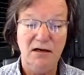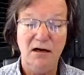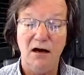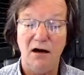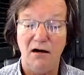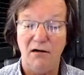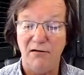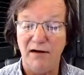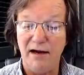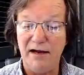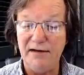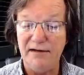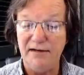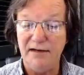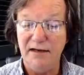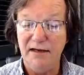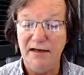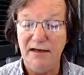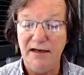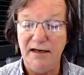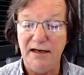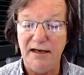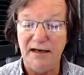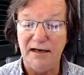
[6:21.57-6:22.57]
All right,
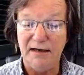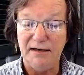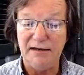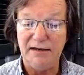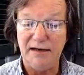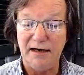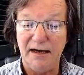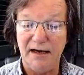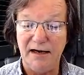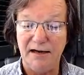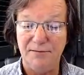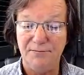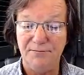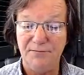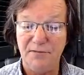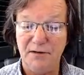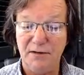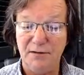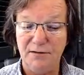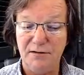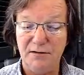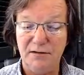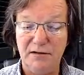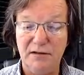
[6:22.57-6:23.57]
and uh,
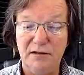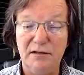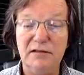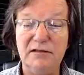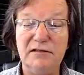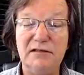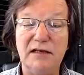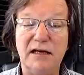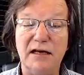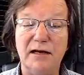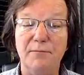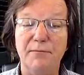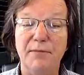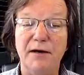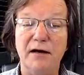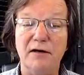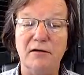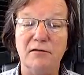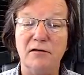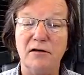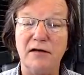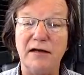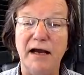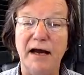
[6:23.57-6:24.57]
so you get a better
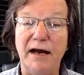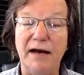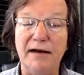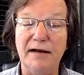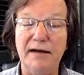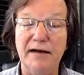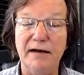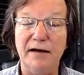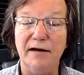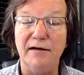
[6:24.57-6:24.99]
look at it here.